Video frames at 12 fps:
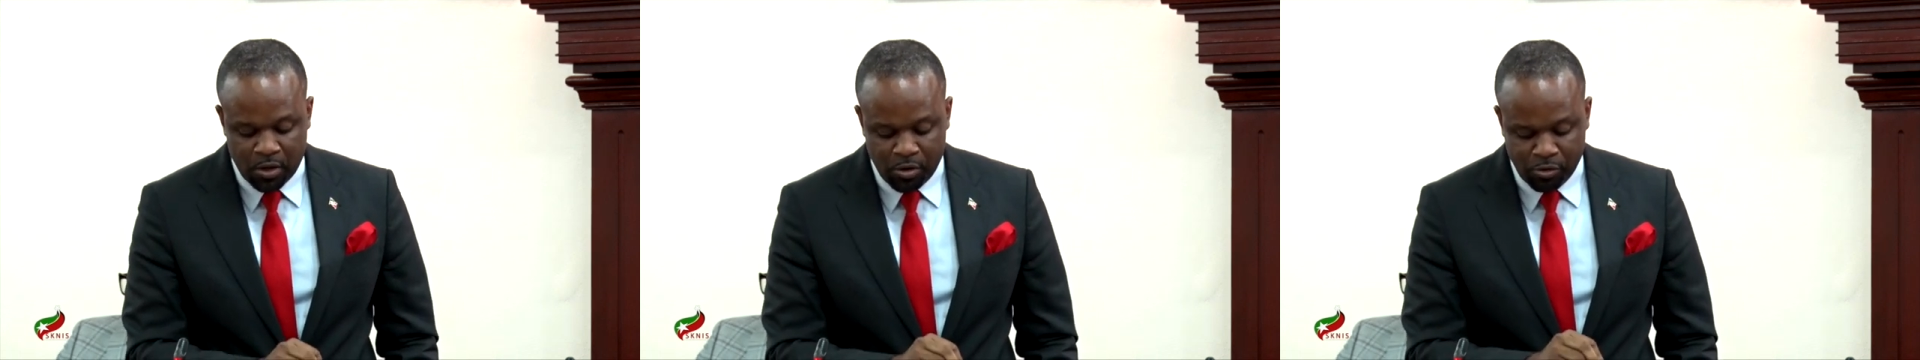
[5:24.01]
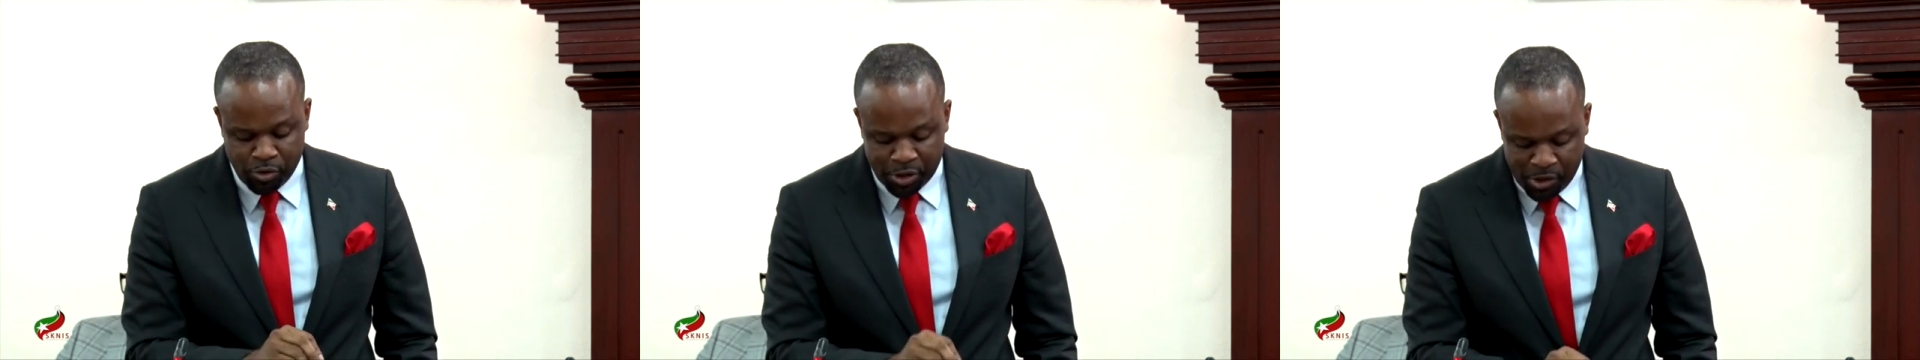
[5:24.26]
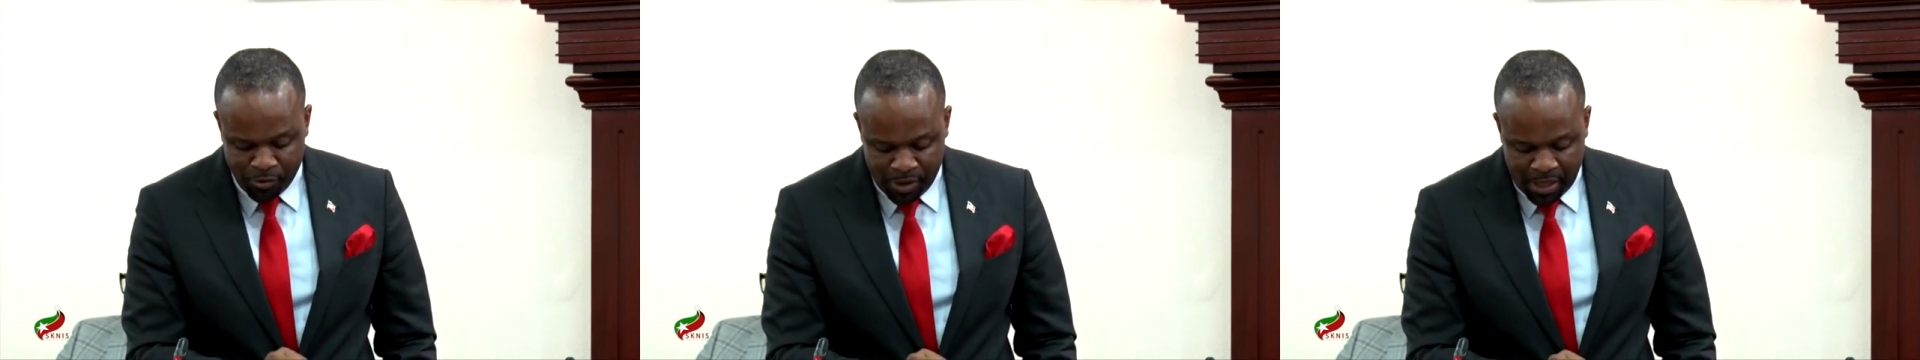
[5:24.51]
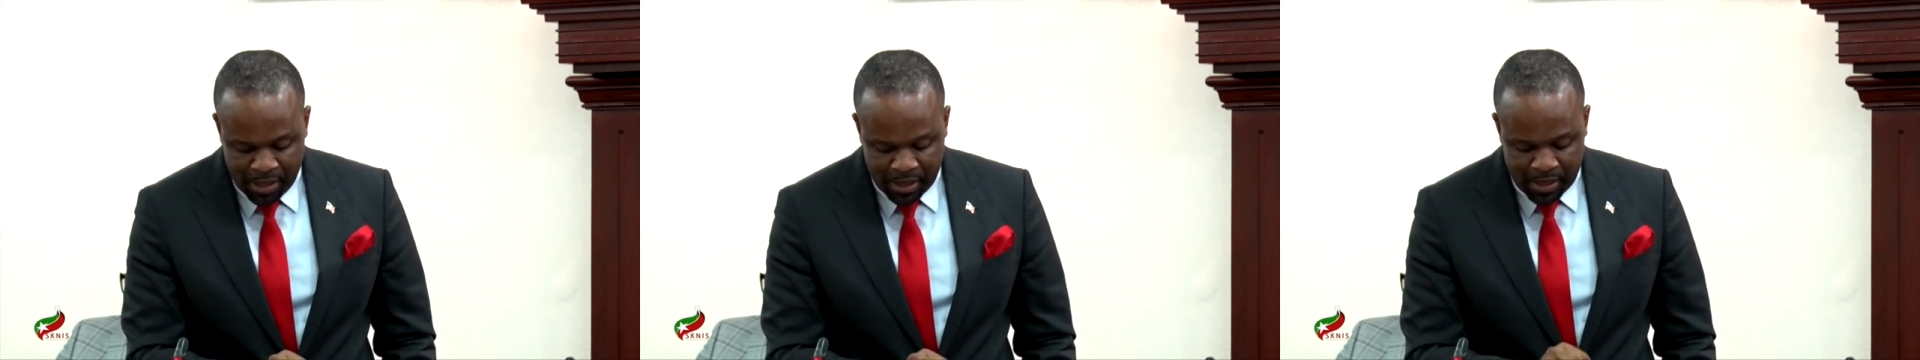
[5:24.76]

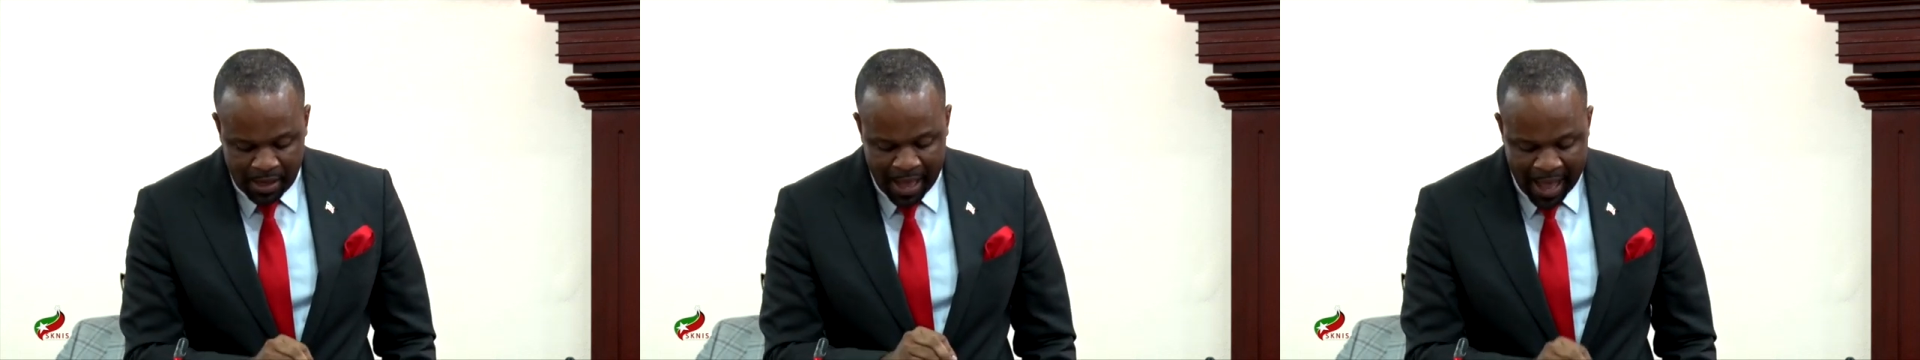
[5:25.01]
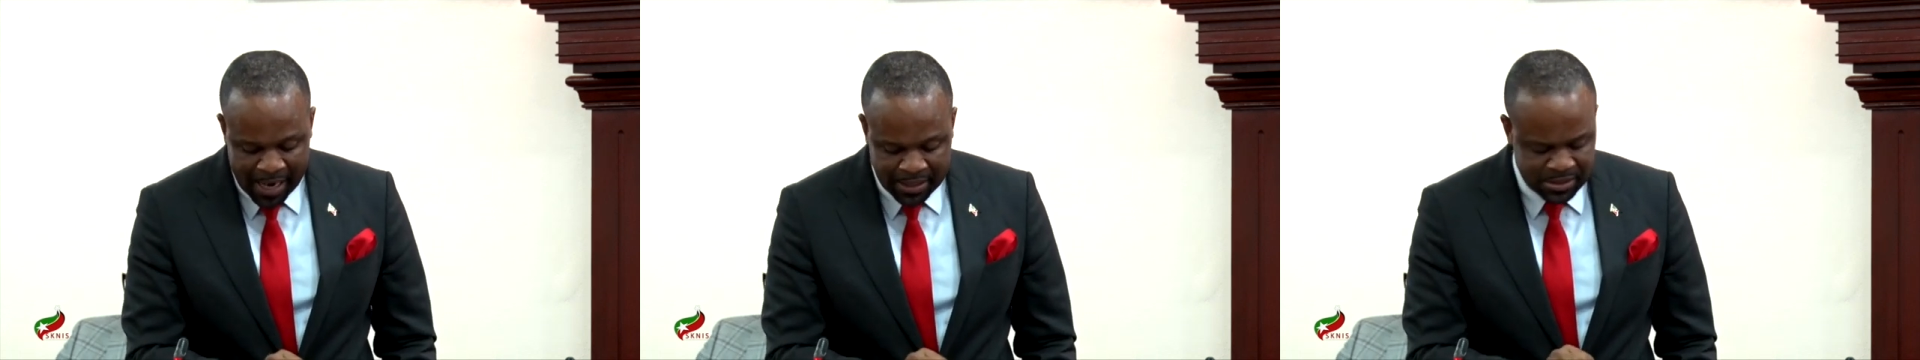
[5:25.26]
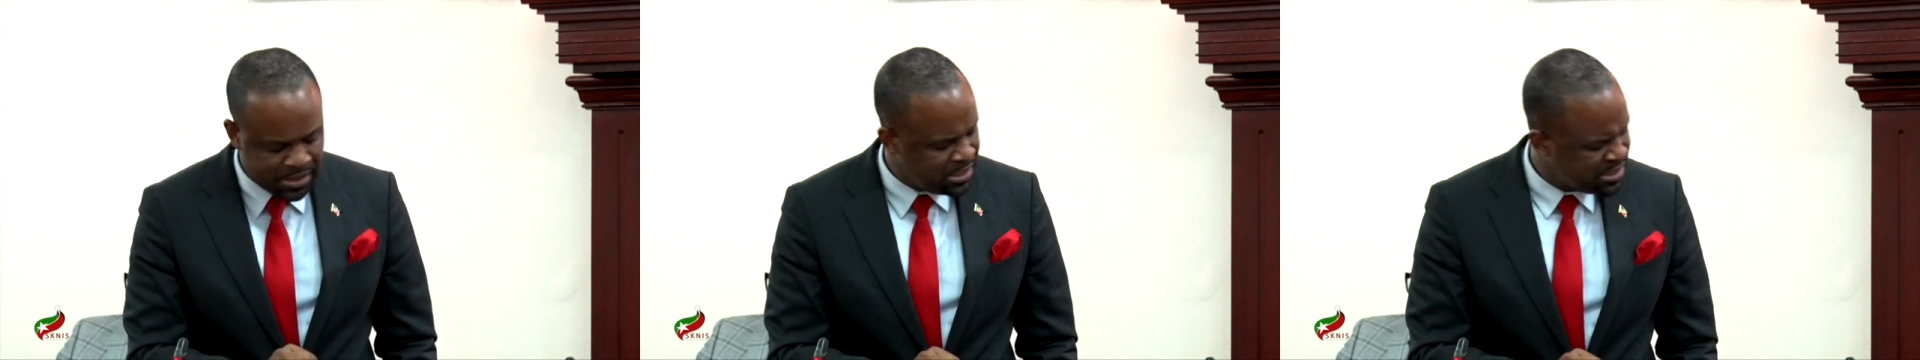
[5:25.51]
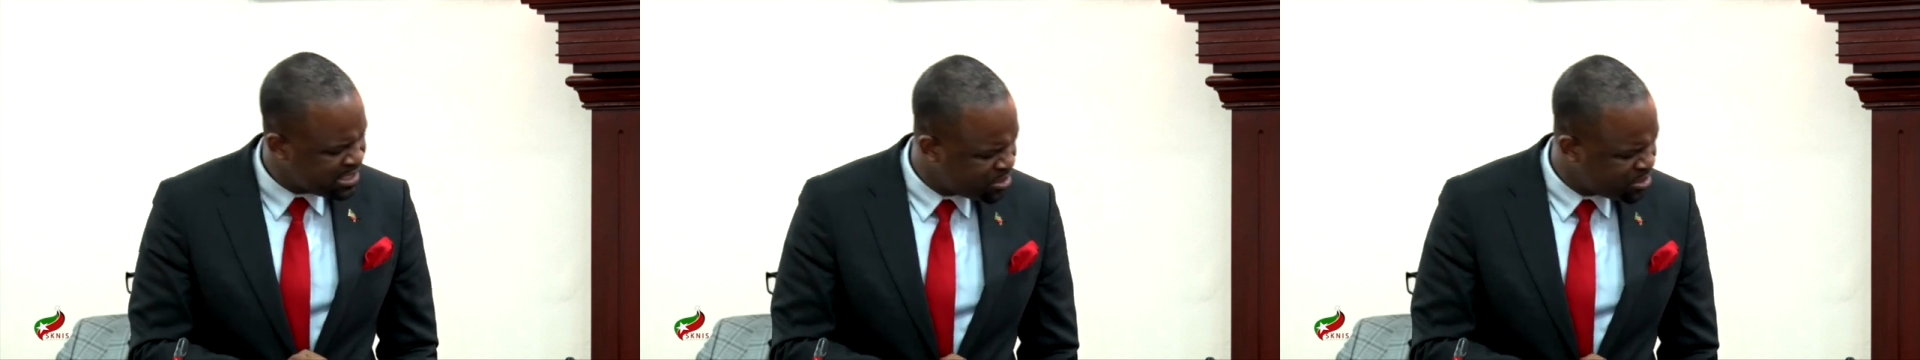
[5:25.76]
coronary heart disease.